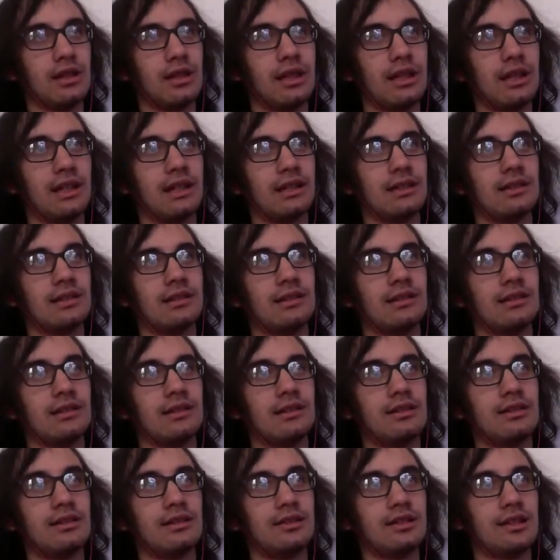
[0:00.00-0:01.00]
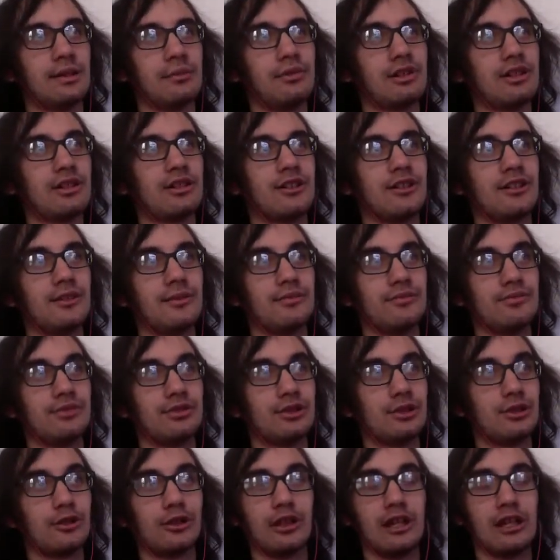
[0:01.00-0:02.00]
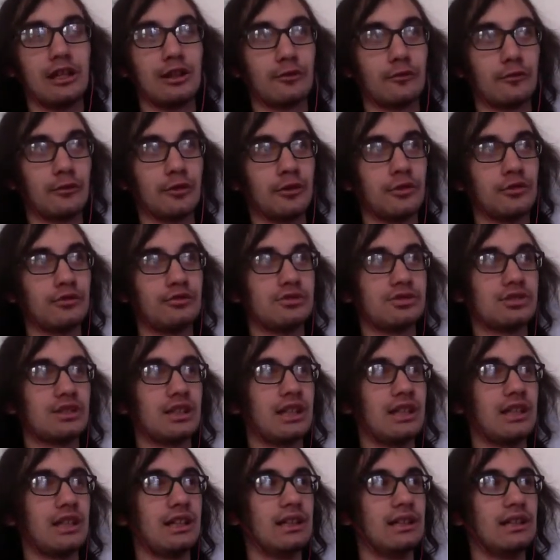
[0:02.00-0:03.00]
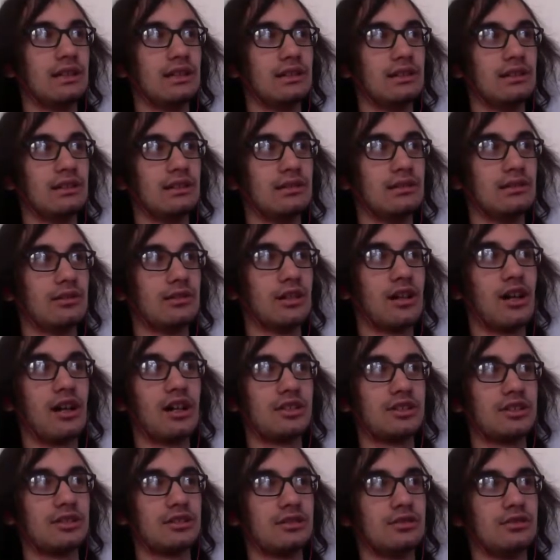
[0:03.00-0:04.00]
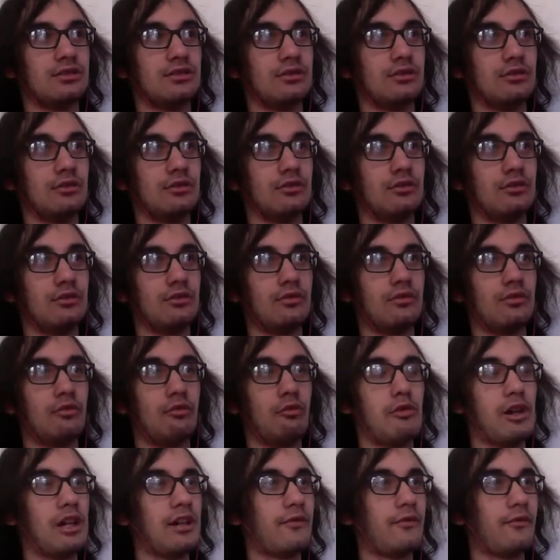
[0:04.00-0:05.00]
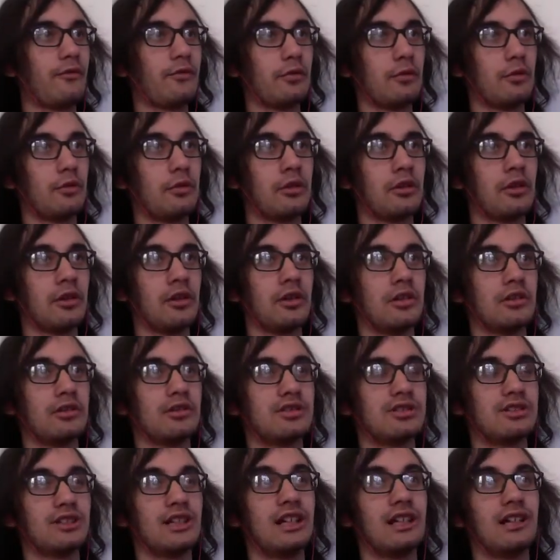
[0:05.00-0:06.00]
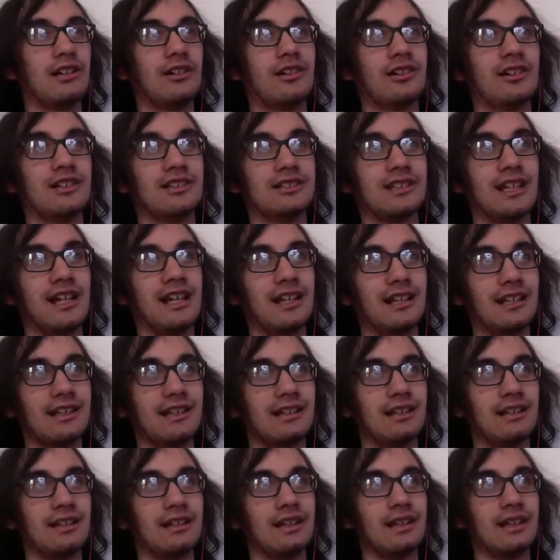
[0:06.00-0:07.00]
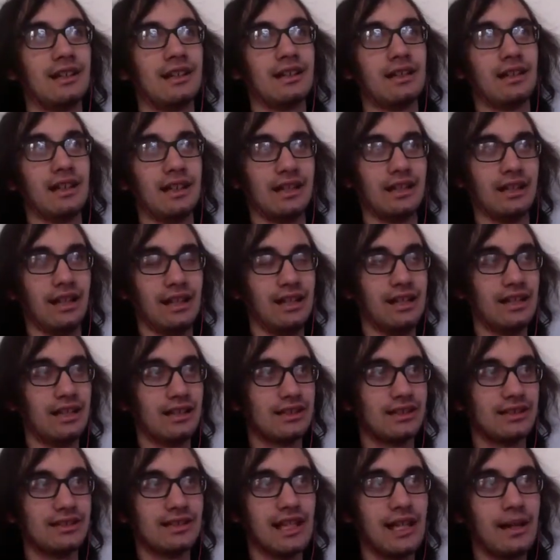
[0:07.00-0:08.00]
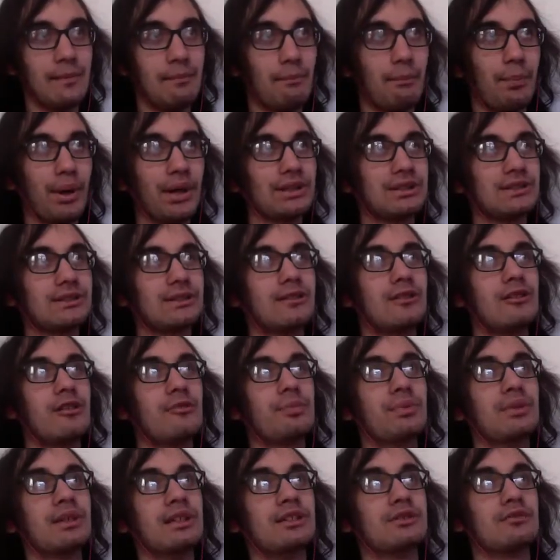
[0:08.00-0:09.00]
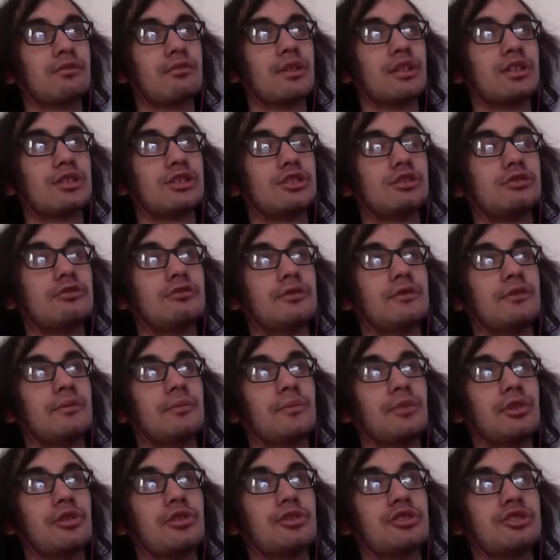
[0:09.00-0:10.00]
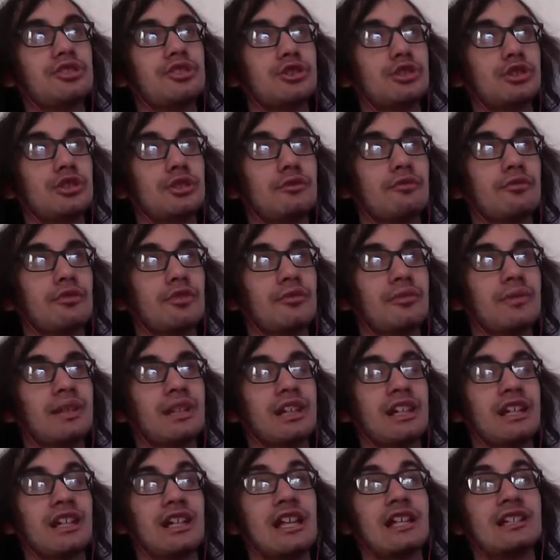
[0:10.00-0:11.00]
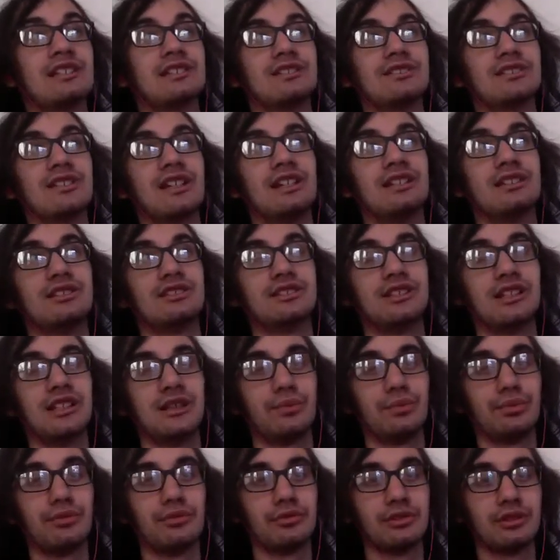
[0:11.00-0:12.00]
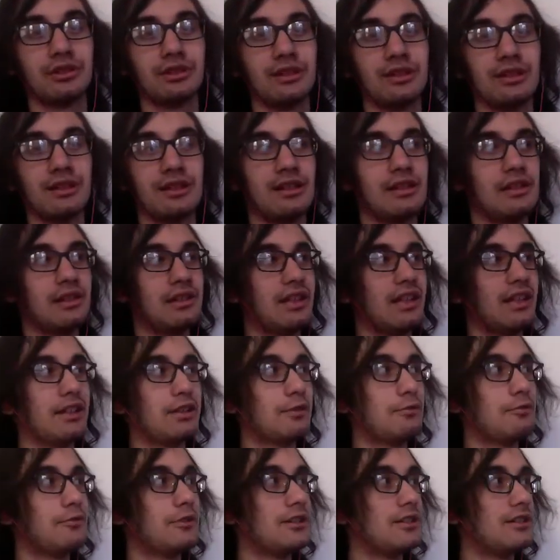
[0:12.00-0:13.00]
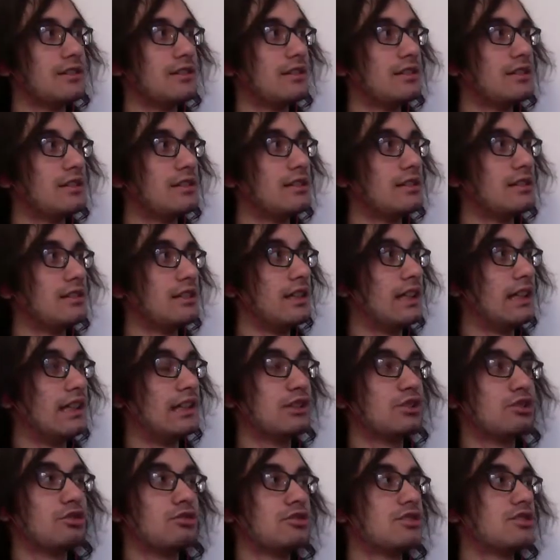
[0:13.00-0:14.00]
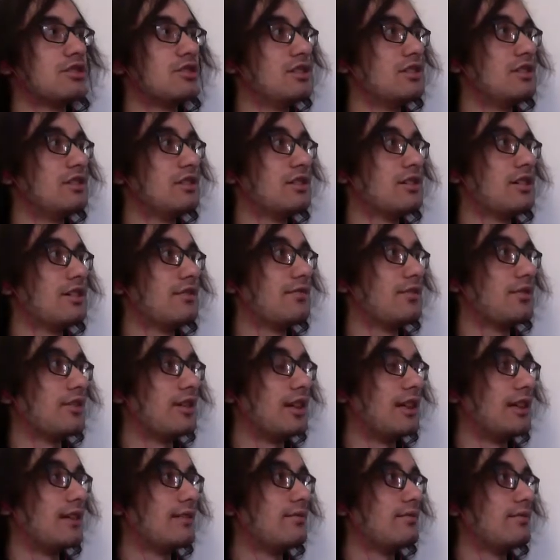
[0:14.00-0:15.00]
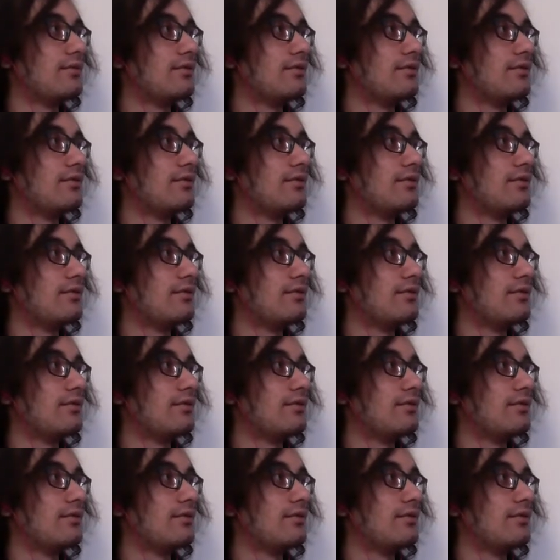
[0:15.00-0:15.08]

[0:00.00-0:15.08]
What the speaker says: and someone comes and throws a caution wet floor sign on his head. He gets his head busted open, he's rushed to an emergency room, and has his head stapled. Guess what? Insurance didn't cover that.